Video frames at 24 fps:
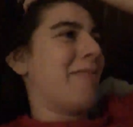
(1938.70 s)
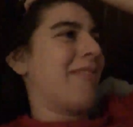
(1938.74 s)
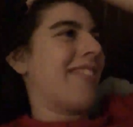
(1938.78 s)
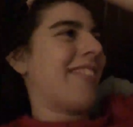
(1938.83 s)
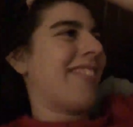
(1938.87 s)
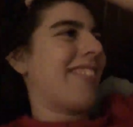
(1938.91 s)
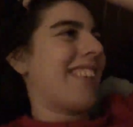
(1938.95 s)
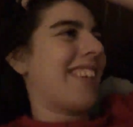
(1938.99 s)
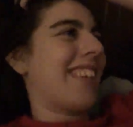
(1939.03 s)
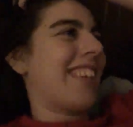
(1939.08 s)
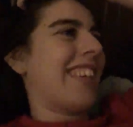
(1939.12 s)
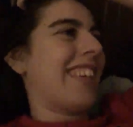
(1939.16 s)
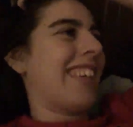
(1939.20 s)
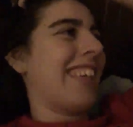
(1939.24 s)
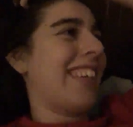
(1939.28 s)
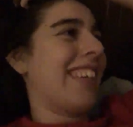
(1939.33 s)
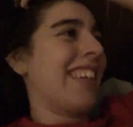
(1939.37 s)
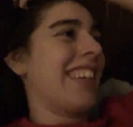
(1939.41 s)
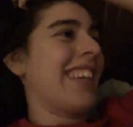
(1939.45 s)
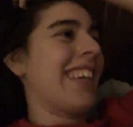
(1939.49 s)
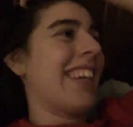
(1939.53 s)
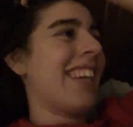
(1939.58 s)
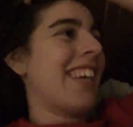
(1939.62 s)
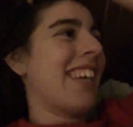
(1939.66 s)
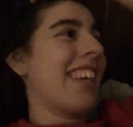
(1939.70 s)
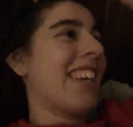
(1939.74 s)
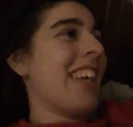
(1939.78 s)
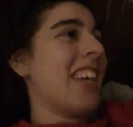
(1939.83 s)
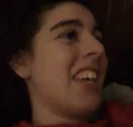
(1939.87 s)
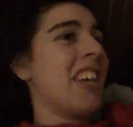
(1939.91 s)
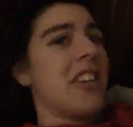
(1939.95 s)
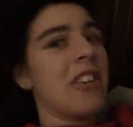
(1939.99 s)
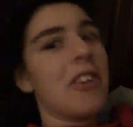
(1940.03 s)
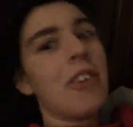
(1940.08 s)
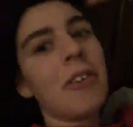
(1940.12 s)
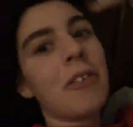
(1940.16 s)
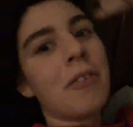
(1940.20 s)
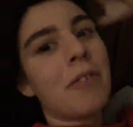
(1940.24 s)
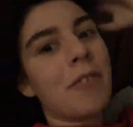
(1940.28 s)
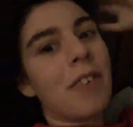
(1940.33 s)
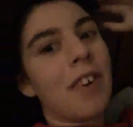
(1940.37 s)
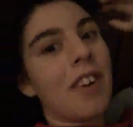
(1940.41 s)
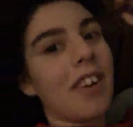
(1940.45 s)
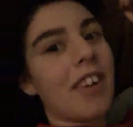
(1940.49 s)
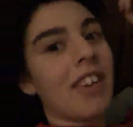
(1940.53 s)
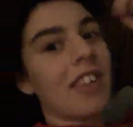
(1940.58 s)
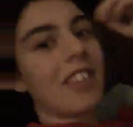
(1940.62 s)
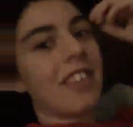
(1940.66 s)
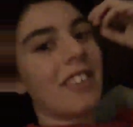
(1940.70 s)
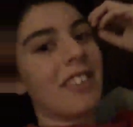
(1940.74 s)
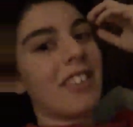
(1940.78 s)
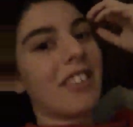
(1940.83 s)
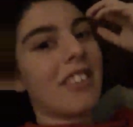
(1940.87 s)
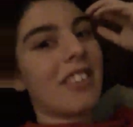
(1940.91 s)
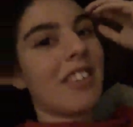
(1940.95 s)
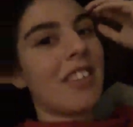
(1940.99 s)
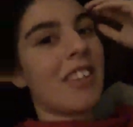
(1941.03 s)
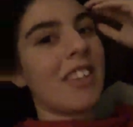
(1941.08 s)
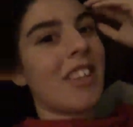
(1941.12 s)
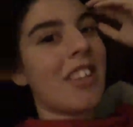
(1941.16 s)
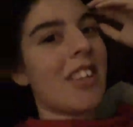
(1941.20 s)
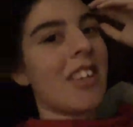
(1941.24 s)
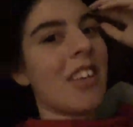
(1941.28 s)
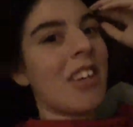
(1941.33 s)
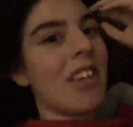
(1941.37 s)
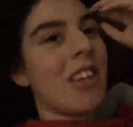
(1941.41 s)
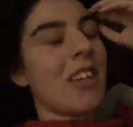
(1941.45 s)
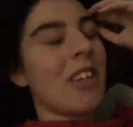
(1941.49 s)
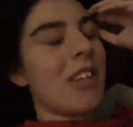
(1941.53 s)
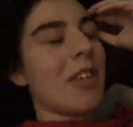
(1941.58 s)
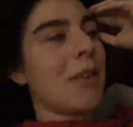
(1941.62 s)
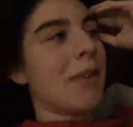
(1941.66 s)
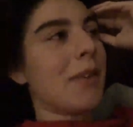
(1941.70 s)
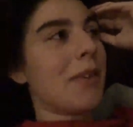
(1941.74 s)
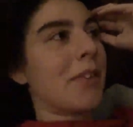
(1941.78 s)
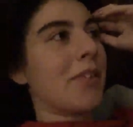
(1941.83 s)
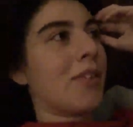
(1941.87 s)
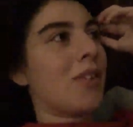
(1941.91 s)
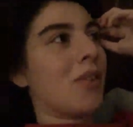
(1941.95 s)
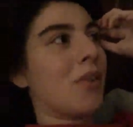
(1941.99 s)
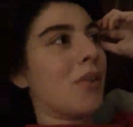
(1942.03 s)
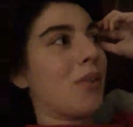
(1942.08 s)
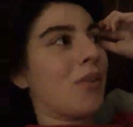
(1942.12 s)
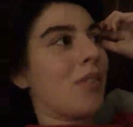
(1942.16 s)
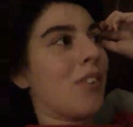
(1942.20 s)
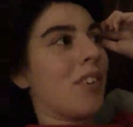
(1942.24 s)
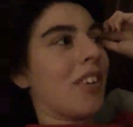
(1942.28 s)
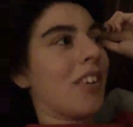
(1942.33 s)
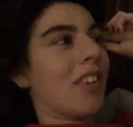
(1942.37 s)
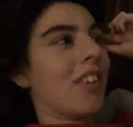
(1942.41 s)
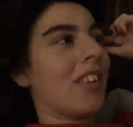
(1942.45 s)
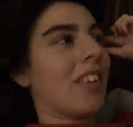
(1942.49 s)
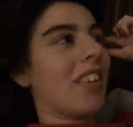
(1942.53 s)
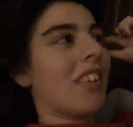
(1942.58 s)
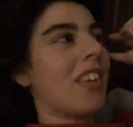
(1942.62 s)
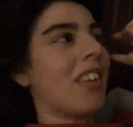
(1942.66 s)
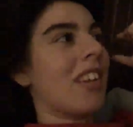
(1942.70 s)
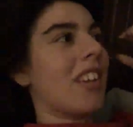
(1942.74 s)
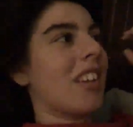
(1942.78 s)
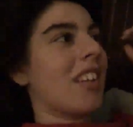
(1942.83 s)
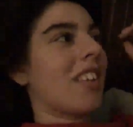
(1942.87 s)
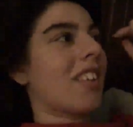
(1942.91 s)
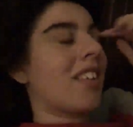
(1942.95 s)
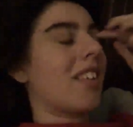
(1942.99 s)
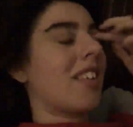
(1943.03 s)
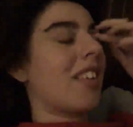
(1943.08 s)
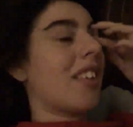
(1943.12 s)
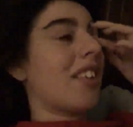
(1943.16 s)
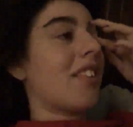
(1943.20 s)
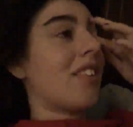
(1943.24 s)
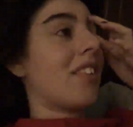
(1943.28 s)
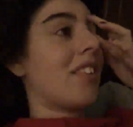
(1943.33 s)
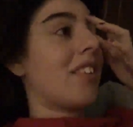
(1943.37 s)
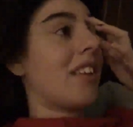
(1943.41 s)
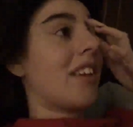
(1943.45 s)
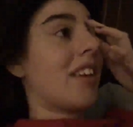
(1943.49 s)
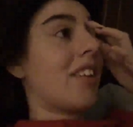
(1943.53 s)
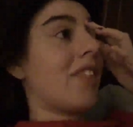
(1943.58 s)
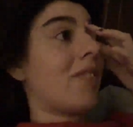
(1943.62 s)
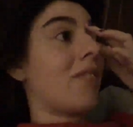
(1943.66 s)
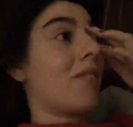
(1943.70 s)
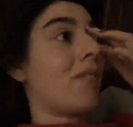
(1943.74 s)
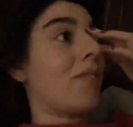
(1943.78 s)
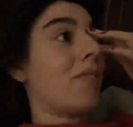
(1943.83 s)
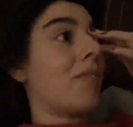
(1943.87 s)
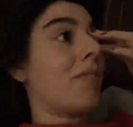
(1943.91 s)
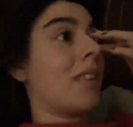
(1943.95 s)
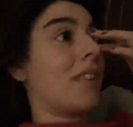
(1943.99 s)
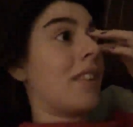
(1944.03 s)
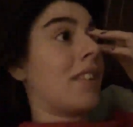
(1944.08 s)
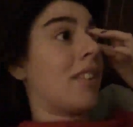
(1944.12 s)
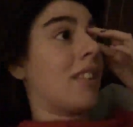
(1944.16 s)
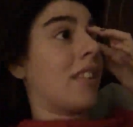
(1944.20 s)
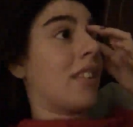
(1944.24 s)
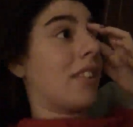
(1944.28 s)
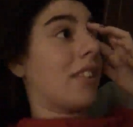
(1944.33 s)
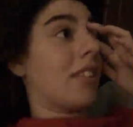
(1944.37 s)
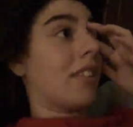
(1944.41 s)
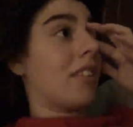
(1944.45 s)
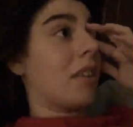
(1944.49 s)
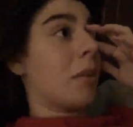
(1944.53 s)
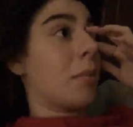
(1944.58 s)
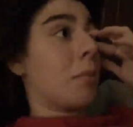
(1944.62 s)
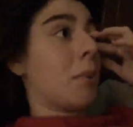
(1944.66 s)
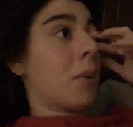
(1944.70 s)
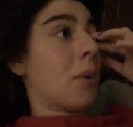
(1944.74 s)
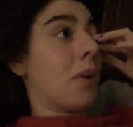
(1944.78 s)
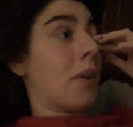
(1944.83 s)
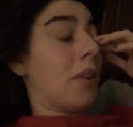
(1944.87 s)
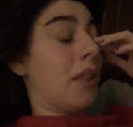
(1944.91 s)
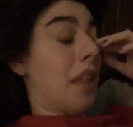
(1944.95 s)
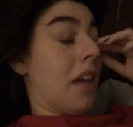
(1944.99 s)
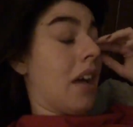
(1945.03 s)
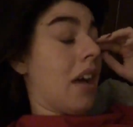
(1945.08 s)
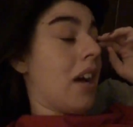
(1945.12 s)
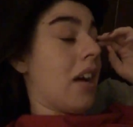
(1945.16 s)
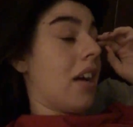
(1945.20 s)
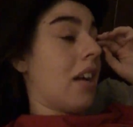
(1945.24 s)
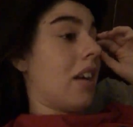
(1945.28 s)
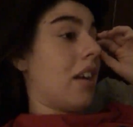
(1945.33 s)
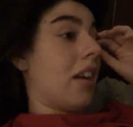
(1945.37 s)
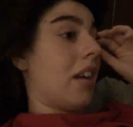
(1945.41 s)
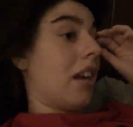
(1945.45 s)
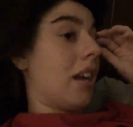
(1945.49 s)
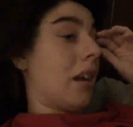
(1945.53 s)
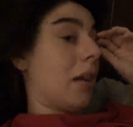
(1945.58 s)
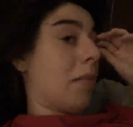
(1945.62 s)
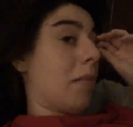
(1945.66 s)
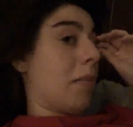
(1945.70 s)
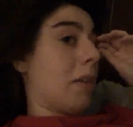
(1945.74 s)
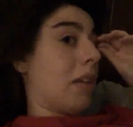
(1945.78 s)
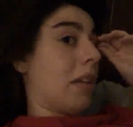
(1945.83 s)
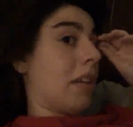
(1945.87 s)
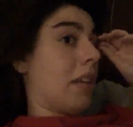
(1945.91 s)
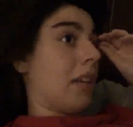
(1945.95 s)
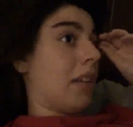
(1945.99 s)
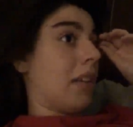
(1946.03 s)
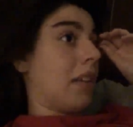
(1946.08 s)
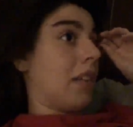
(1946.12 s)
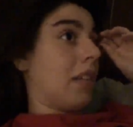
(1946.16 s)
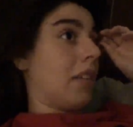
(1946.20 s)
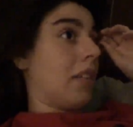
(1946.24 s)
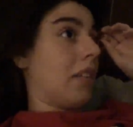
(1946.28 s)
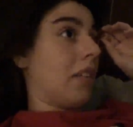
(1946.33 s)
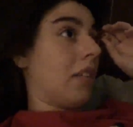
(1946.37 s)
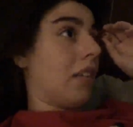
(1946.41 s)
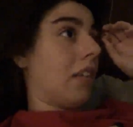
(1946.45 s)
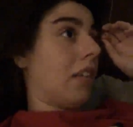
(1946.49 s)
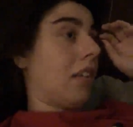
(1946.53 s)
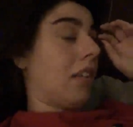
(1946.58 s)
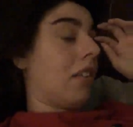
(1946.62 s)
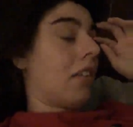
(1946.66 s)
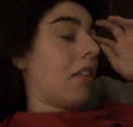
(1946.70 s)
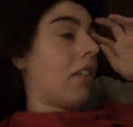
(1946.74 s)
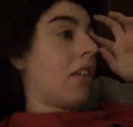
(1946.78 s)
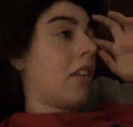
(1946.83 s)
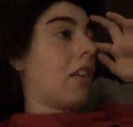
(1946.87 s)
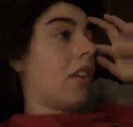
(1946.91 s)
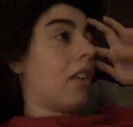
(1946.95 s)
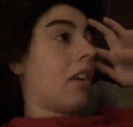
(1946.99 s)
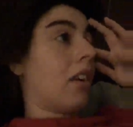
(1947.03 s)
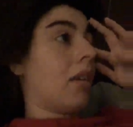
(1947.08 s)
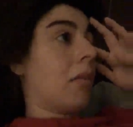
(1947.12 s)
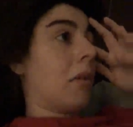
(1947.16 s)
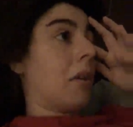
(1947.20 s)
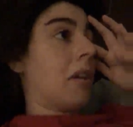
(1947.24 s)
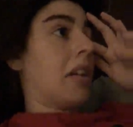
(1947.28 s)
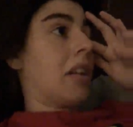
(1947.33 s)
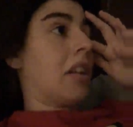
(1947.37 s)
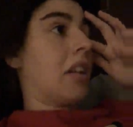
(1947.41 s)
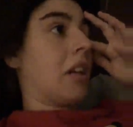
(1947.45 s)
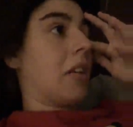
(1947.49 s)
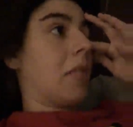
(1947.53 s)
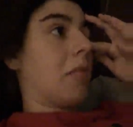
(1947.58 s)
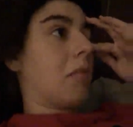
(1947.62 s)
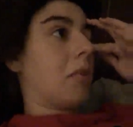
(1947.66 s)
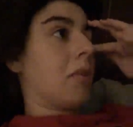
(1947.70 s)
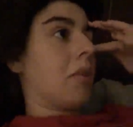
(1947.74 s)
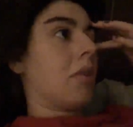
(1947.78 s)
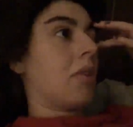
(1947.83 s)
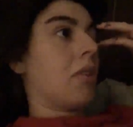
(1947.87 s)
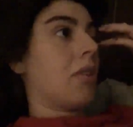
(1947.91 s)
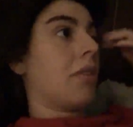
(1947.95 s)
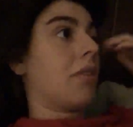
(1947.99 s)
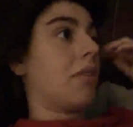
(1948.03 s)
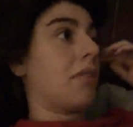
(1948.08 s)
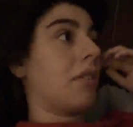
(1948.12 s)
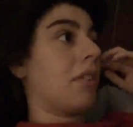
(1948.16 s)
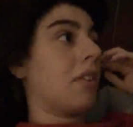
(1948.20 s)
And I'm just like, you're fucked. You are so fucked. Because he has to take physics upon that. And I'm like, oh, God. I would kill myself.